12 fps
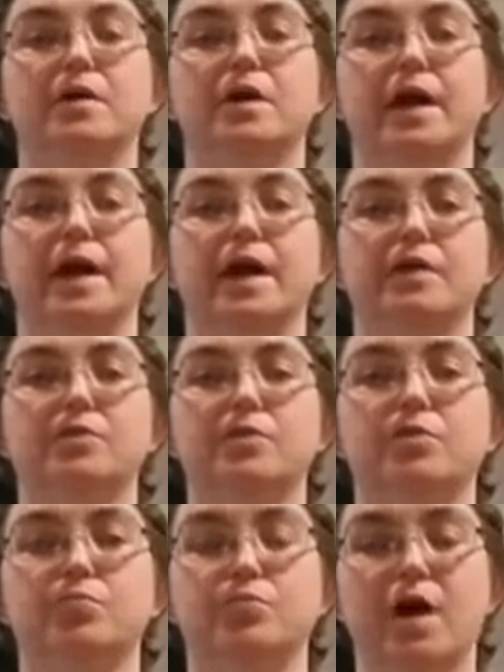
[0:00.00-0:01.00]
and
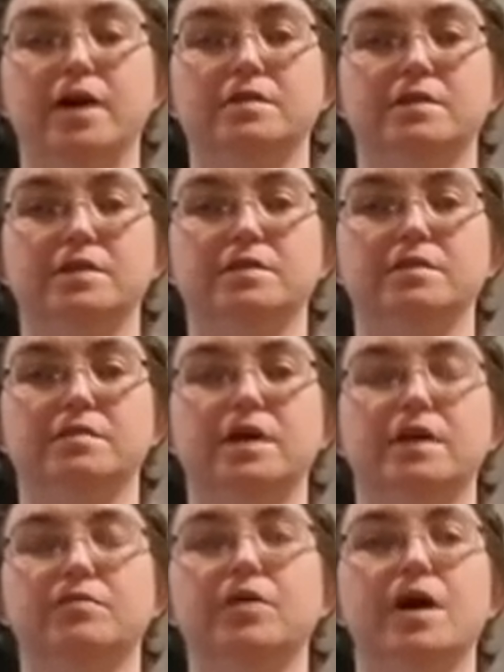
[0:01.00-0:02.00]
they're rising the
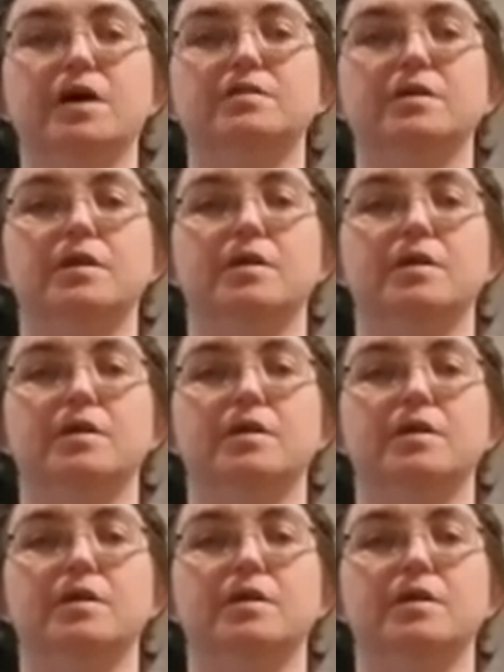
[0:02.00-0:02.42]
second rise,